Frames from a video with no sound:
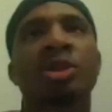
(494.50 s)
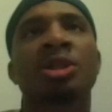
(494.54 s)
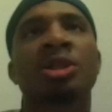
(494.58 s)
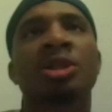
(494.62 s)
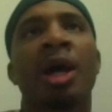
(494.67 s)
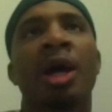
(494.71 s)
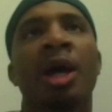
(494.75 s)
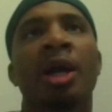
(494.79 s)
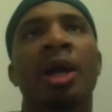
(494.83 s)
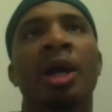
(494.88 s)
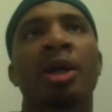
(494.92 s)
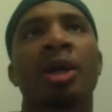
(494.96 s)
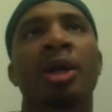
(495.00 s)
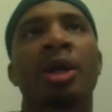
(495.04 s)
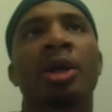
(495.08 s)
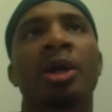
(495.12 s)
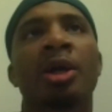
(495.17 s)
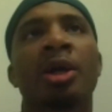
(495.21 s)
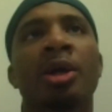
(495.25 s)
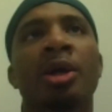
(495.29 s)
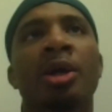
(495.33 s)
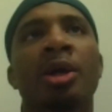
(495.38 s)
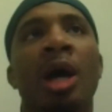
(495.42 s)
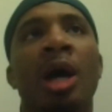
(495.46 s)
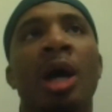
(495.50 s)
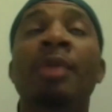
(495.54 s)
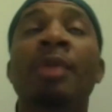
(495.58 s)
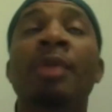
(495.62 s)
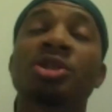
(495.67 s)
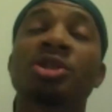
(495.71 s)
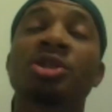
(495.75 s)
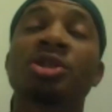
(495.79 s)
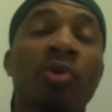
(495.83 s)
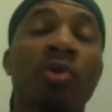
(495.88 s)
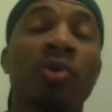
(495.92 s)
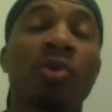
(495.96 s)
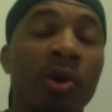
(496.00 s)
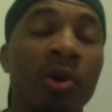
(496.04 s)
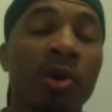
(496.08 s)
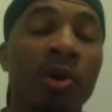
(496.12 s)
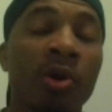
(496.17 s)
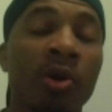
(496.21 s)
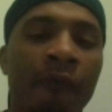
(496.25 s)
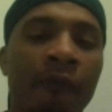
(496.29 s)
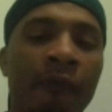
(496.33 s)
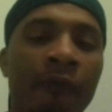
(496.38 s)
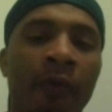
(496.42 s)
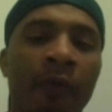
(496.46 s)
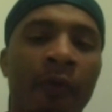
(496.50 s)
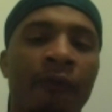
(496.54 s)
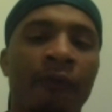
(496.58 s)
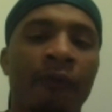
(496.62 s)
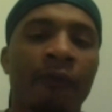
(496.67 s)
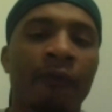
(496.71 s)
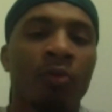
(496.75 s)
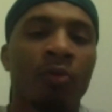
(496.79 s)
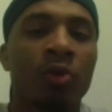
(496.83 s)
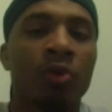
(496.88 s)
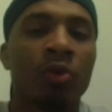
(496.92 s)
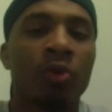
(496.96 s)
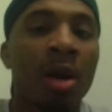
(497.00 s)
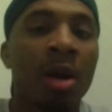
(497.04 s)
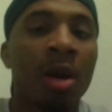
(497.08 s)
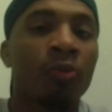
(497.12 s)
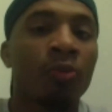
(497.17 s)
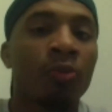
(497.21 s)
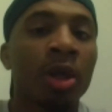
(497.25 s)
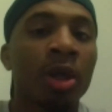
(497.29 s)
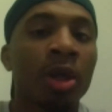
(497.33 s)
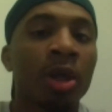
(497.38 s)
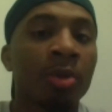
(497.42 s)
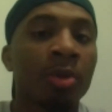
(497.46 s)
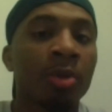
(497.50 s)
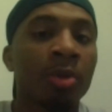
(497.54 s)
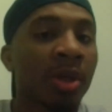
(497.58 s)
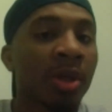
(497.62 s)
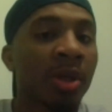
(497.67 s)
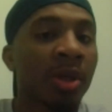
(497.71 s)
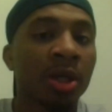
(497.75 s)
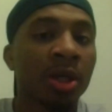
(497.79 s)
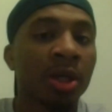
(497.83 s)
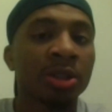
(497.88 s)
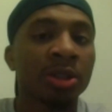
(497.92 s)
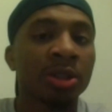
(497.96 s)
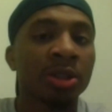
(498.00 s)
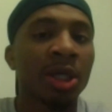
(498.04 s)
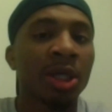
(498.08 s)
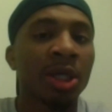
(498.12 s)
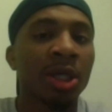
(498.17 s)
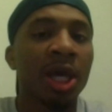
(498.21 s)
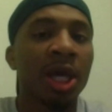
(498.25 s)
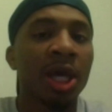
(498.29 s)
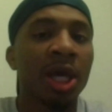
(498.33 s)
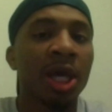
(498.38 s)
like I'm just going off from what I'm reading because it